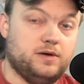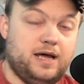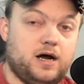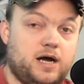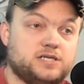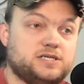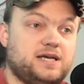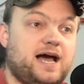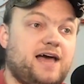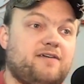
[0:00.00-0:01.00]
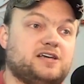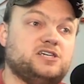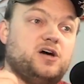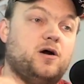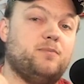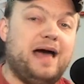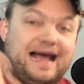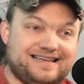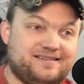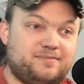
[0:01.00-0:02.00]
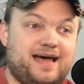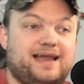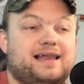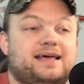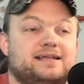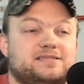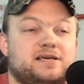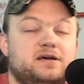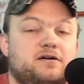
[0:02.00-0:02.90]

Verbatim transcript: And honestly, I have actually gone back to the Badlands